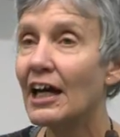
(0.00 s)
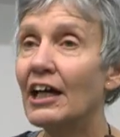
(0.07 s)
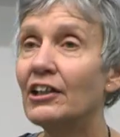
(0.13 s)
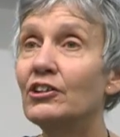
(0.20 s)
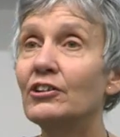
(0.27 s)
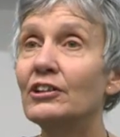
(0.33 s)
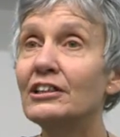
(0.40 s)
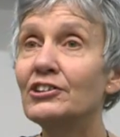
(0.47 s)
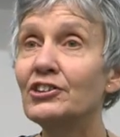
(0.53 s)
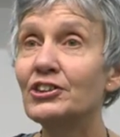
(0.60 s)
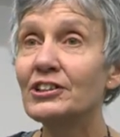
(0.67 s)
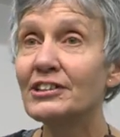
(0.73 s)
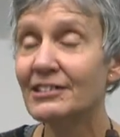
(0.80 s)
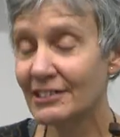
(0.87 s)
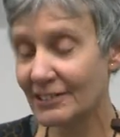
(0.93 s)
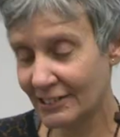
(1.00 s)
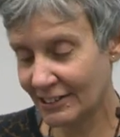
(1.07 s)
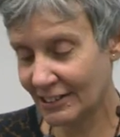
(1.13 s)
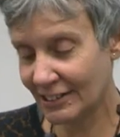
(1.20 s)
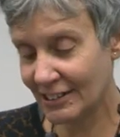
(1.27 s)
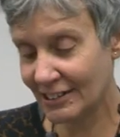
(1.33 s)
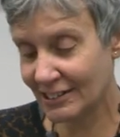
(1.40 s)
And her interest in
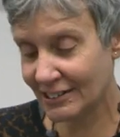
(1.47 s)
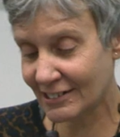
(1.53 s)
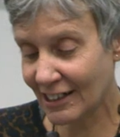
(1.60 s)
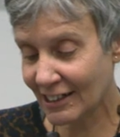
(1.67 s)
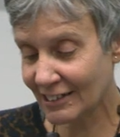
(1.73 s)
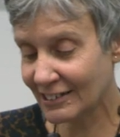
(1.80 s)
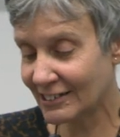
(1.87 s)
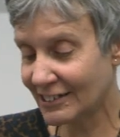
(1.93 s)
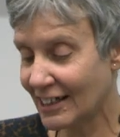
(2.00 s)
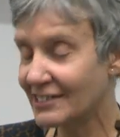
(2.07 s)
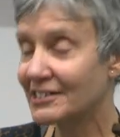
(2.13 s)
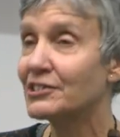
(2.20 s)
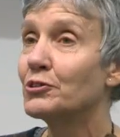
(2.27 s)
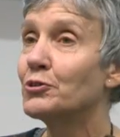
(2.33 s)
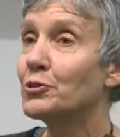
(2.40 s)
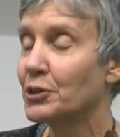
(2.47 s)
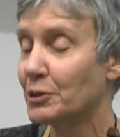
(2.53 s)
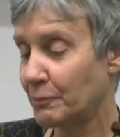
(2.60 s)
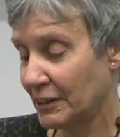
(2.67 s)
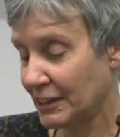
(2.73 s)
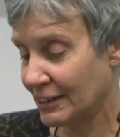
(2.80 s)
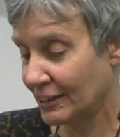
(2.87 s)
cities started as an
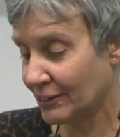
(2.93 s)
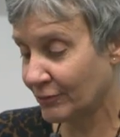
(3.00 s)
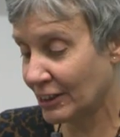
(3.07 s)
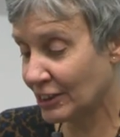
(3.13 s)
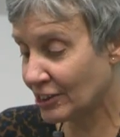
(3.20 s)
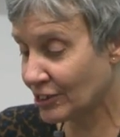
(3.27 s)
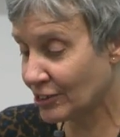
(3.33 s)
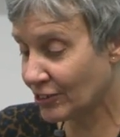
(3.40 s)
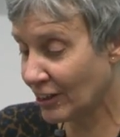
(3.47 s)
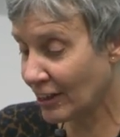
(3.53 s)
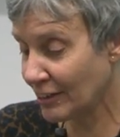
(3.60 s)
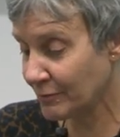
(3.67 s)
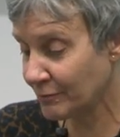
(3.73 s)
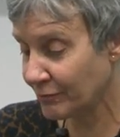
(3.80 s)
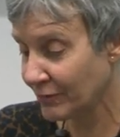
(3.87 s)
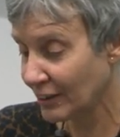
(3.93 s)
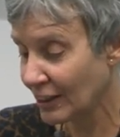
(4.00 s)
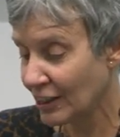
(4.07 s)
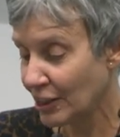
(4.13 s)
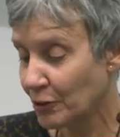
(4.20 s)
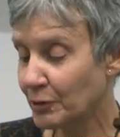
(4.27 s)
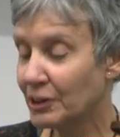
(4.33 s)
orthopaedic registrar,
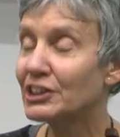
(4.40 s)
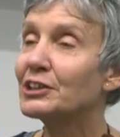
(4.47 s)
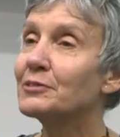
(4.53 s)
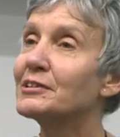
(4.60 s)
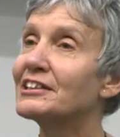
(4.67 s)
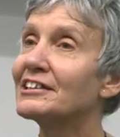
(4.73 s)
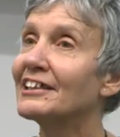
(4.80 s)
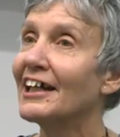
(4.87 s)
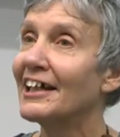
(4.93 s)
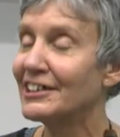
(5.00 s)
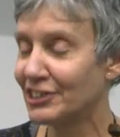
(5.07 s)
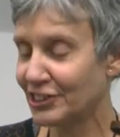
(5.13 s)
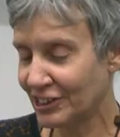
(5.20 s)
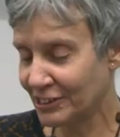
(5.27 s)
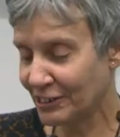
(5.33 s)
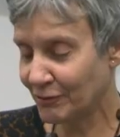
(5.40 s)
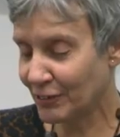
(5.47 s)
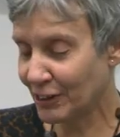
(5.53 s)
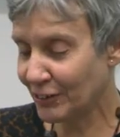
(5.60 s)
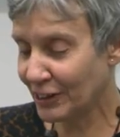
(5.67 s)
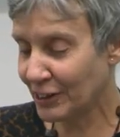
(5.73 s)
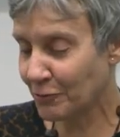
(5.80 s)
where she was engaged in the
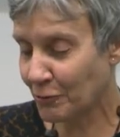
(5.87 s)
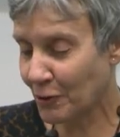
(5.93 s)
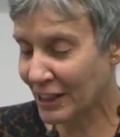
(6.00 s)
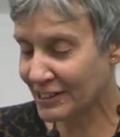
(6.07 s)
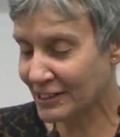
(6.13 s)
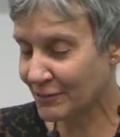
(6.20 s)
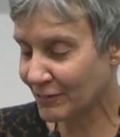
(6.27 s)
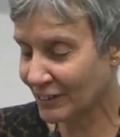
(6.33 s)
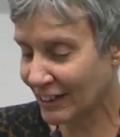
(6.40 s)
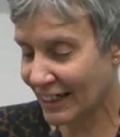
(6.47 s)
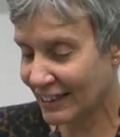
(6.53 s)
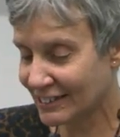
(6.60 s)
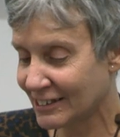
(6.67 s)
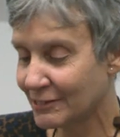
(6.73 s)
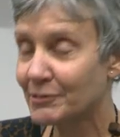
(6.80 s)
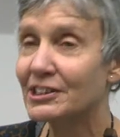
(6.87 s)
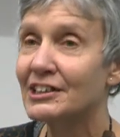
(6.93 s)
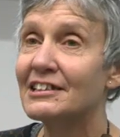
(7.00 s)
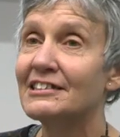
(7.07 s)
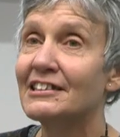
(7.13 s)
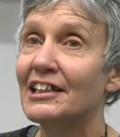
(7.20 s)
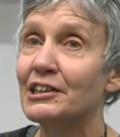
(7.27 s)
very wasteful
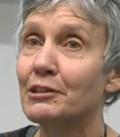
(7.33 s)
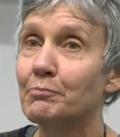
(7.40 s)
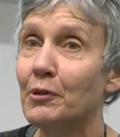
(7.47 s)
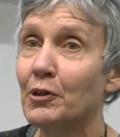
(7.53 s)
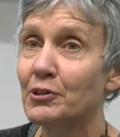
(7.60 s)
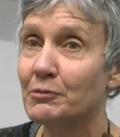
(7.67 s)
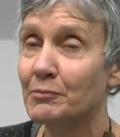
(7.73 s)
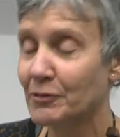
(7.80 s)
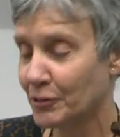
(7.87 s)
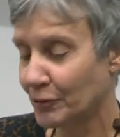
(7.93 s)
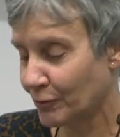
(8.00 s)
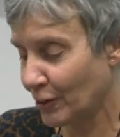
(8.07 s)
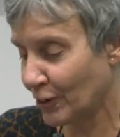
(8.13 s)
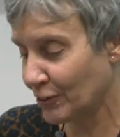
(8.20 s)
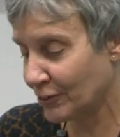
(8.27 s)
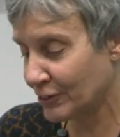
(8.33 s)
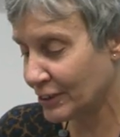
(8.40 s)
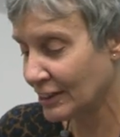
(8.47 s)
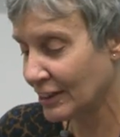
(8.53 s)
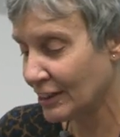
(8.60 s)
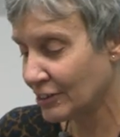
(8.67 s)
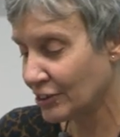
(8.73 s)
activities at the bottom of the road
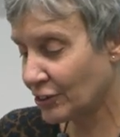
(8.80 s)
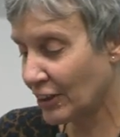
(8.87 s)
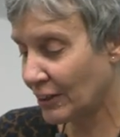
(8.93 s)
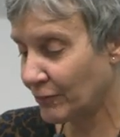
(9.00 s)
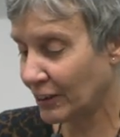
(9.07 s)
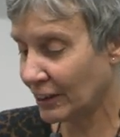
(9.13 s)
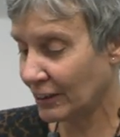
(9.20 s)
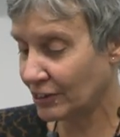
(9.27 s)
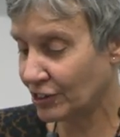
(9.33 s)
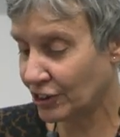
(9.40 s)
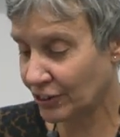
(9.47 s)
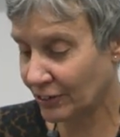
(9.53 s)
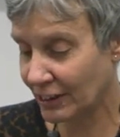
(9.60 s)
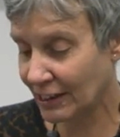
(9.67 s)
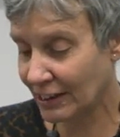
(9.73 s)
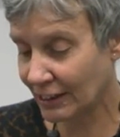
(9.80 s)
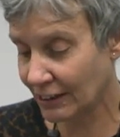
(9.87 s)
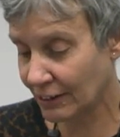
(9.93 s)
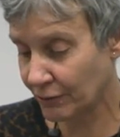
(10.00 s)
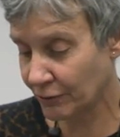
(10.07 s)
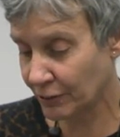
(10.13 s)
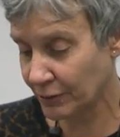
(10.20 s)
traffic injury
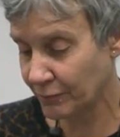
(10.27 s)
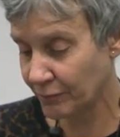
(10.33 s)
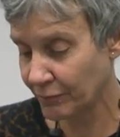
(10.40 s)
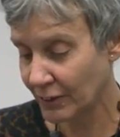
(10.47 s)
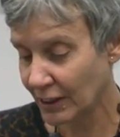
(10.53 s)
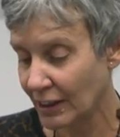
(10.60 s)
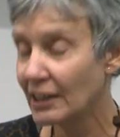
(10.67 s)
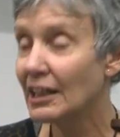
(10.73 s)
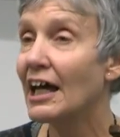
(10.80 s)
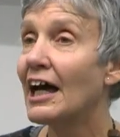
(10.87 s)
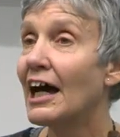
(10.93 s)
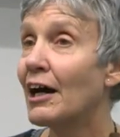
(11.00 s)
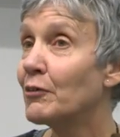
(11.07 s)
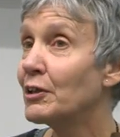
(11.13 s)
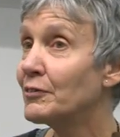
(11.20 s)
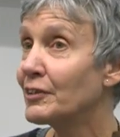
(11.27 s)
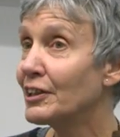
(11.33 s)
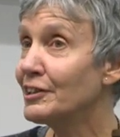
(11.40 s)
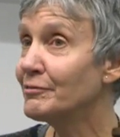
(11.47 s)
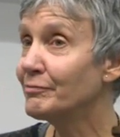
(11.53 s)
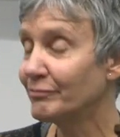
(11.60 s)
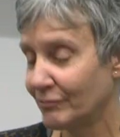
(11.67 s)
cliff. However,